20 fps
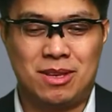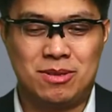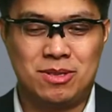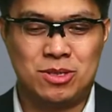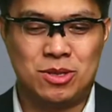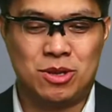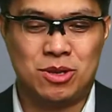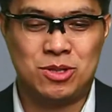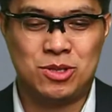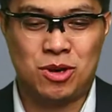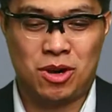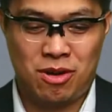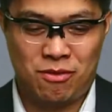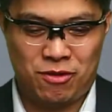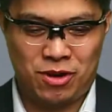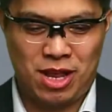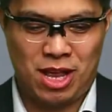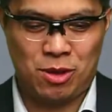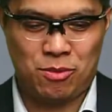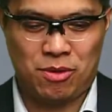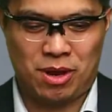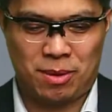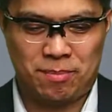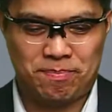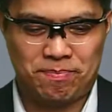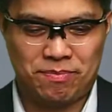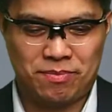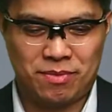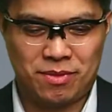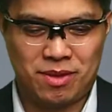So, sorry for that one.
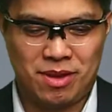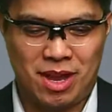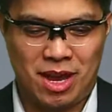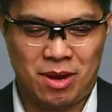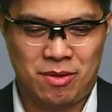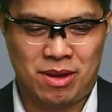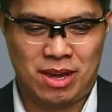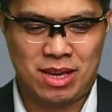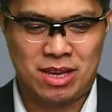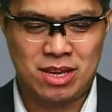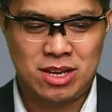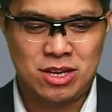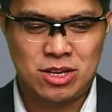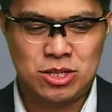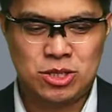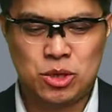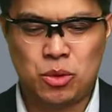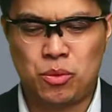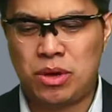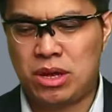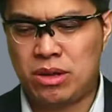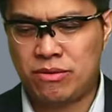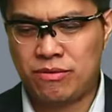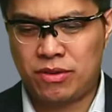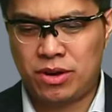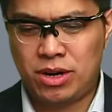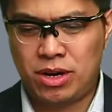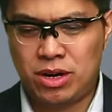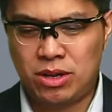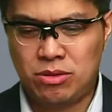Anyway, so without
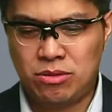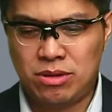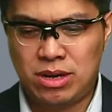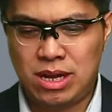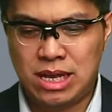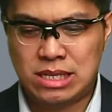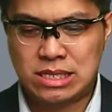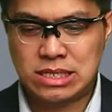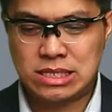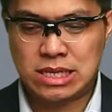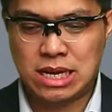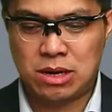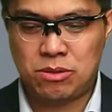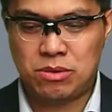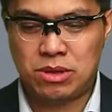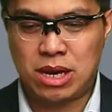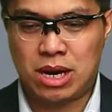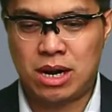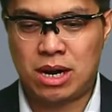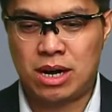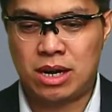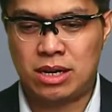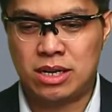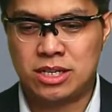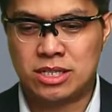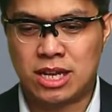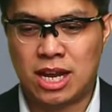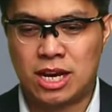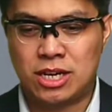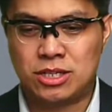further ado, let's start with our
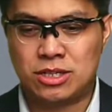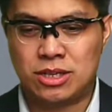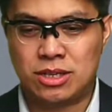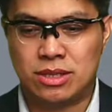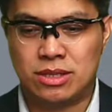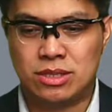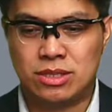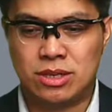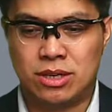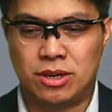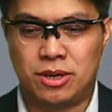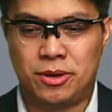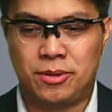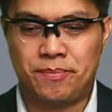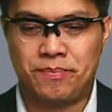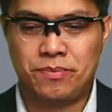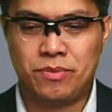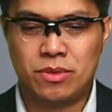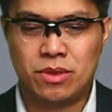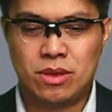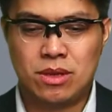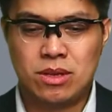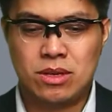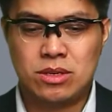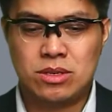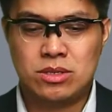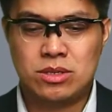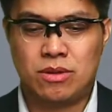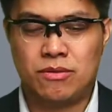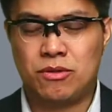discussion. So
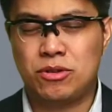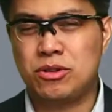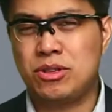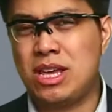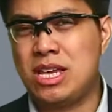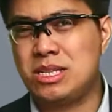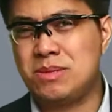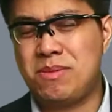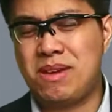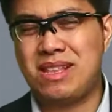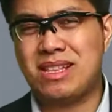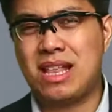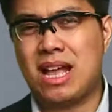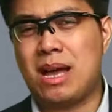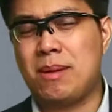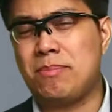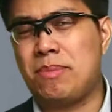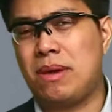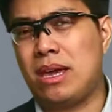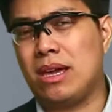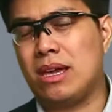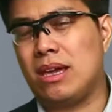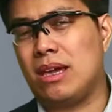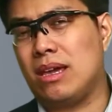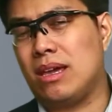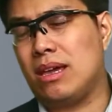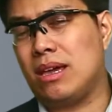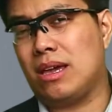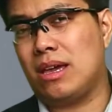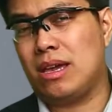for today's main topic,
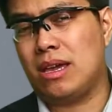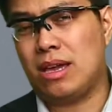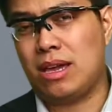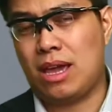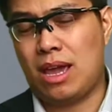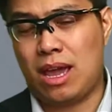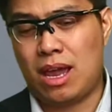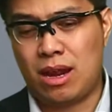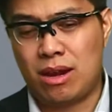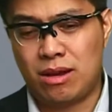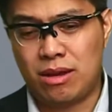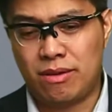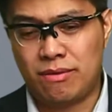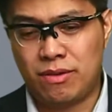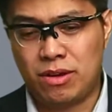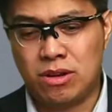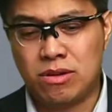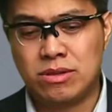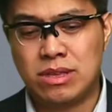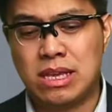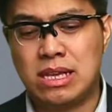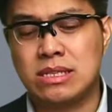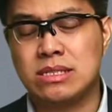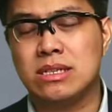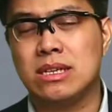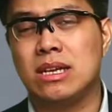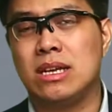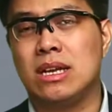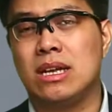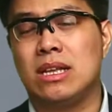if you notice,
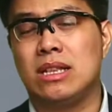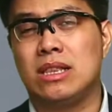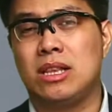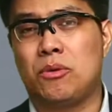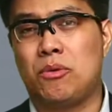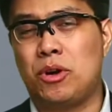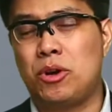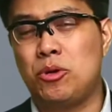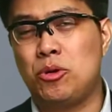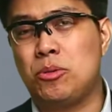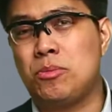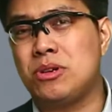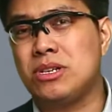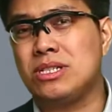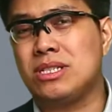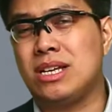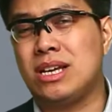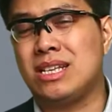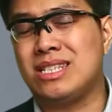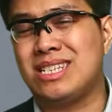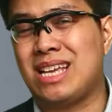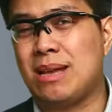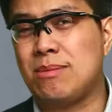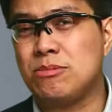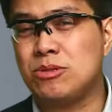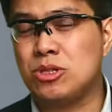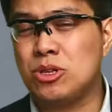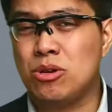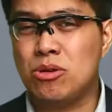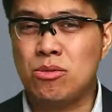there were rumors that
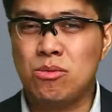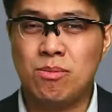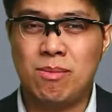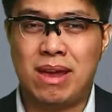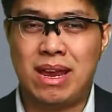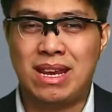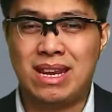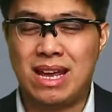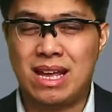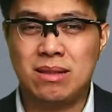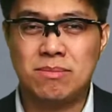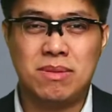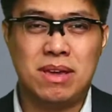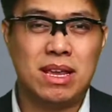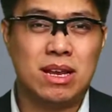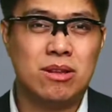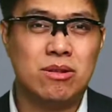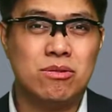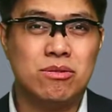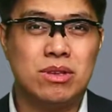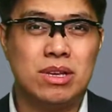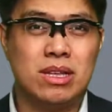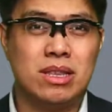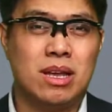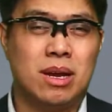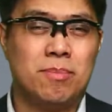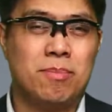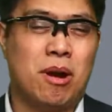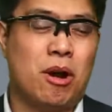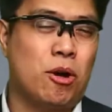Samsung may not be including their
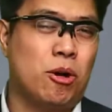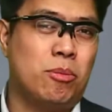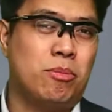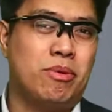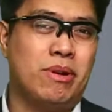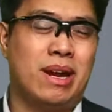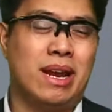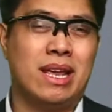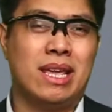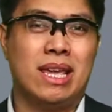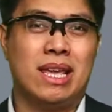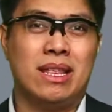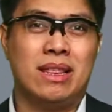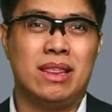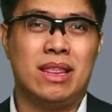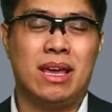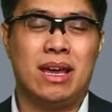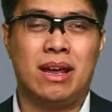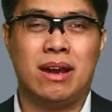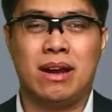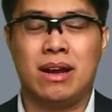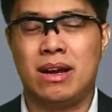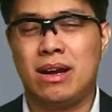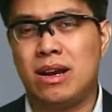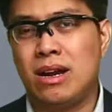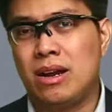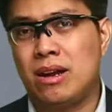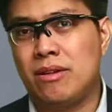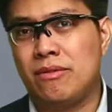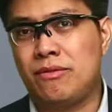power brick in their
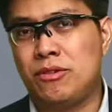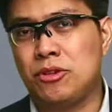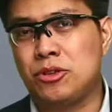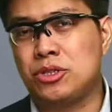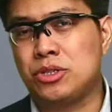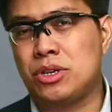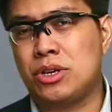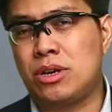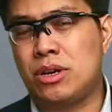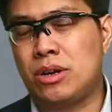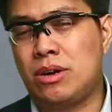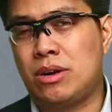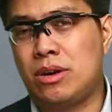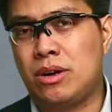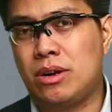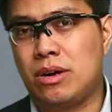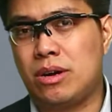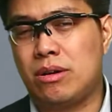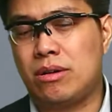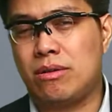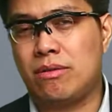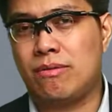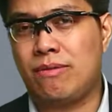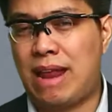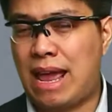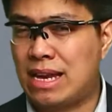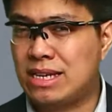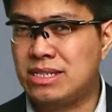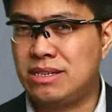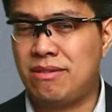future
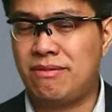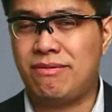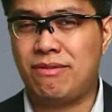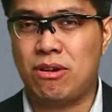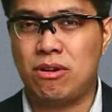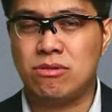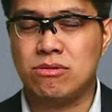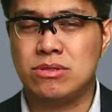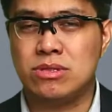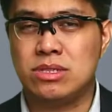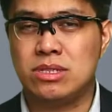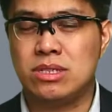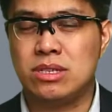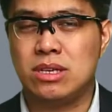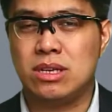flagship phones.